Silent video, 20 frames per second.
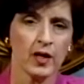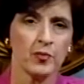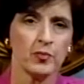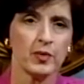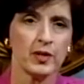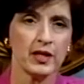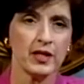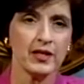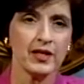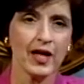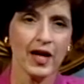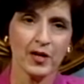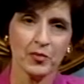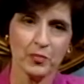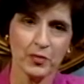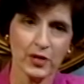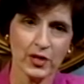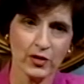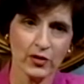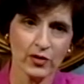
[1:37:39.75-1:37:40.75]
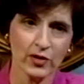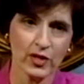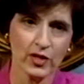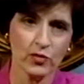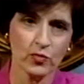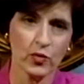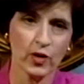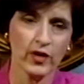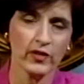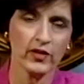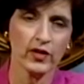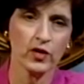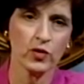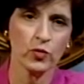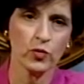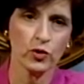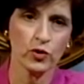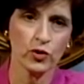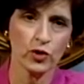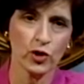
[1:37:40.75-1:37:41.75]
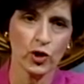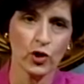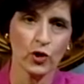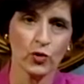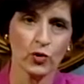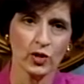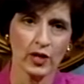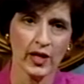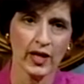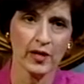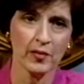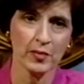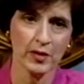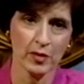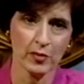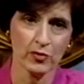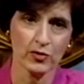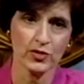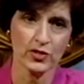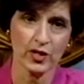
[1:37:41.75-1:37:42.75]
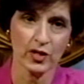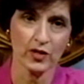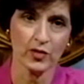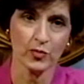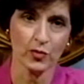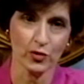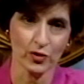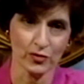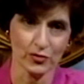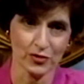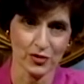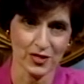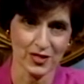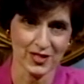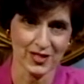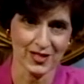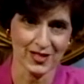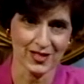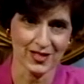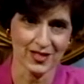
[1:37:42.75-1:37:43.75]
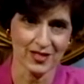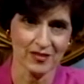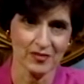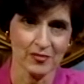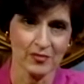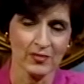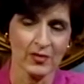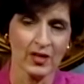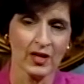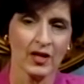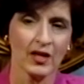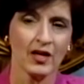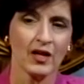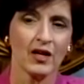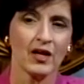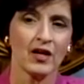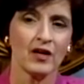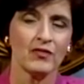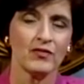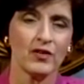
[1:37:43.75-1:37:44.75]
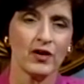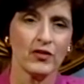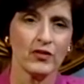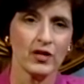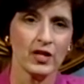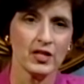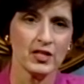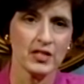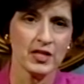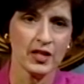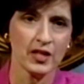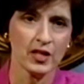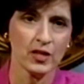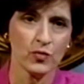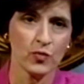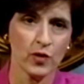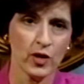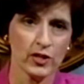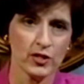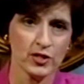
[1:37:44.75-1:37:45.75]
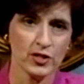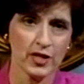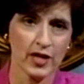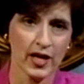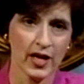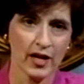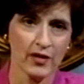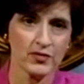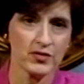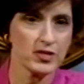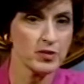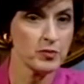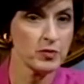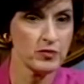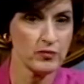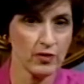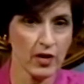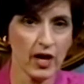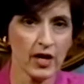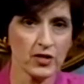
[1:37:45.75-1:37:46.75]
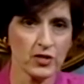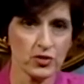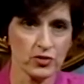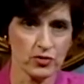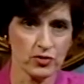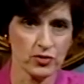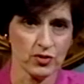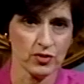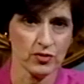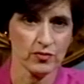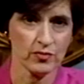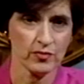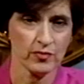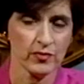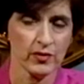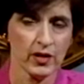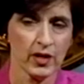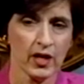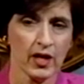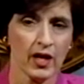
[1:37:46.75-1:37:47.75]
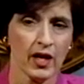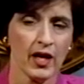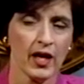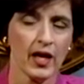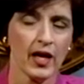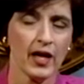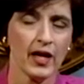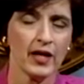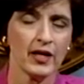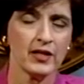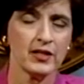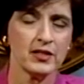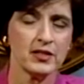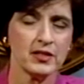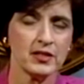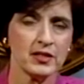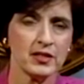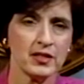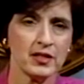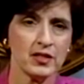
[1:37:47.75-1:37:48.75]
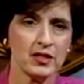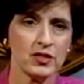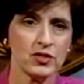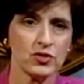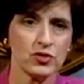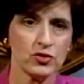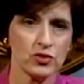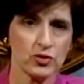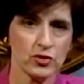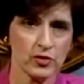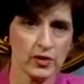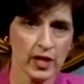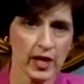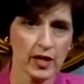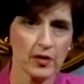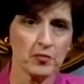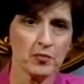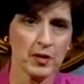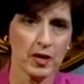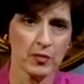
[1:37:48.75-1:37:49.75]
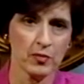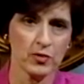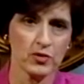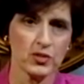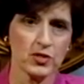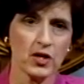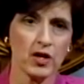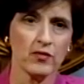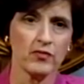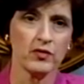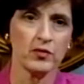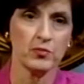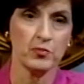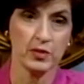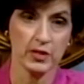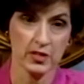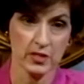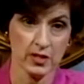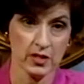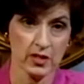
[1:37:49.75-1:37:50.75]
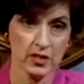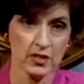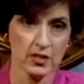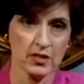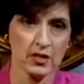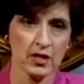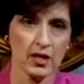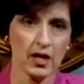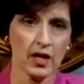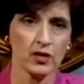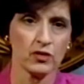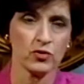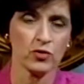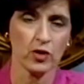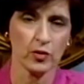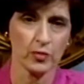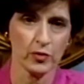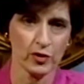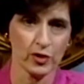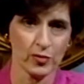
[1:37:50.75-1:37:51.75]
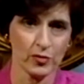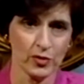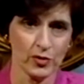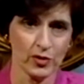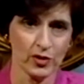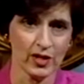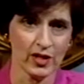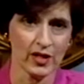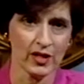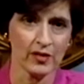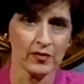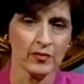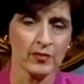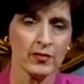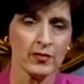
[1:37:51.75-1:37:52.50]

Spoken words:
But in that period when there were no lay members on the Board of Trustees, Father Iannatelli wanted to have some advisors and to get members of the business and corporate community